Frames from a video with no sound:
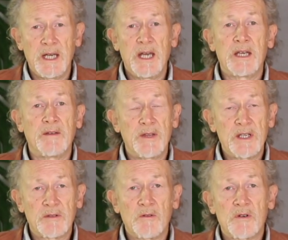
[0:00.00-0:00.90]
if
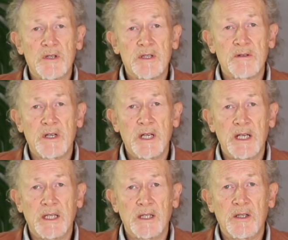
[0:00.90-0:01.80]
these organs are
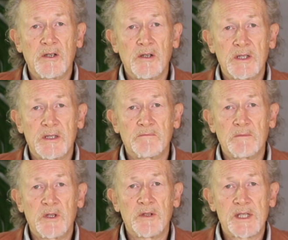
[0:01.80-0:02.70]
in good
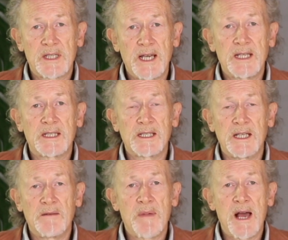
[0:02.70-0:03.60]
state,
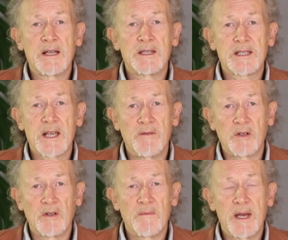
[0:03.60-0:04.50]
in balance, have a
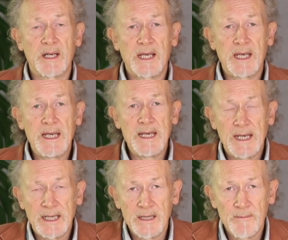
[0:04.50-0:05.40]
good amount of Qi
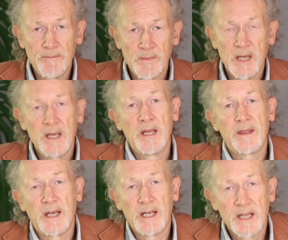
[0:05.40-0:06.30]
in them,
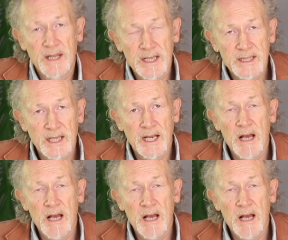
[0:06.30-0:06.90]
then that's going to